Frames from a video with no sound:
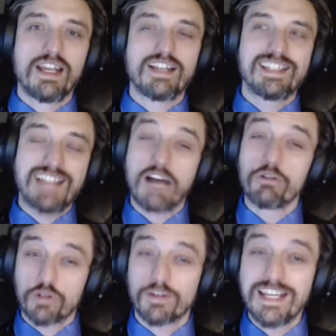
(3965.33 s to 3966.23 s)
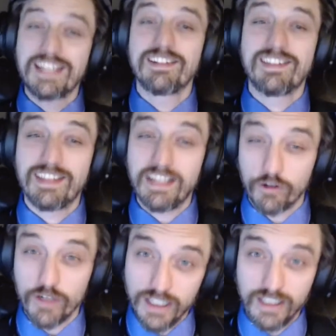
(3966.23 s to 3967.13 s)
sounds great in
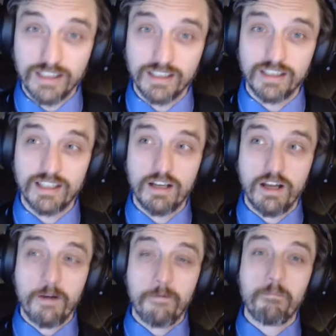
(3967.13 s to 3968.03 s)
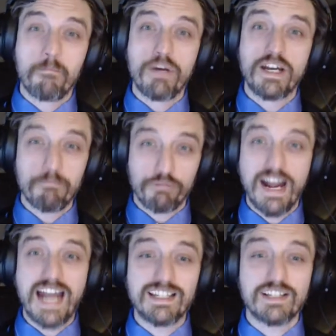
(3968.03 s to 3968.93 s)
theory, but in
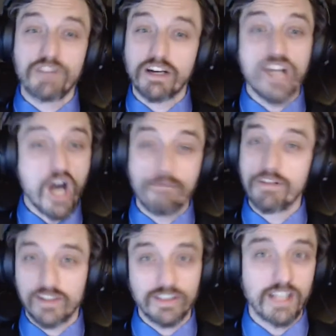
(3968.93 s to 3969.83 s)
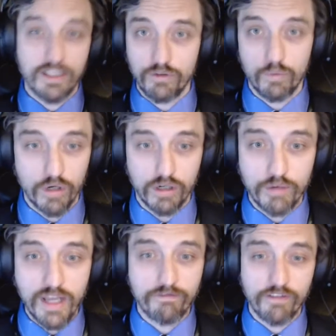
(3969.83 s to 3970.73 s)
practice, very obviously doesn't work.
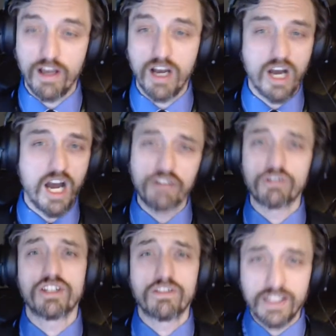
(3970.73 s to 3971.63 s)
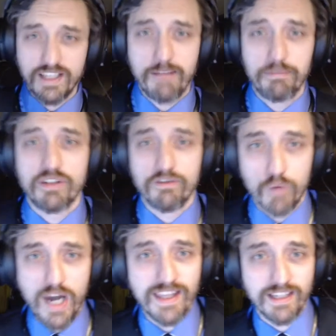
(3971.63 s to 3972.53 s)
We have hundreds of examples of
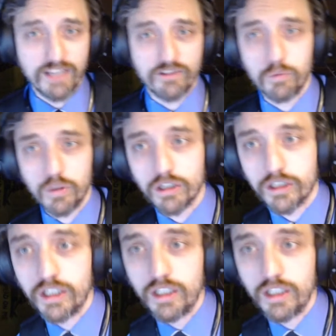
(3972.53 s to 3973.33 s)
why that doesn't work.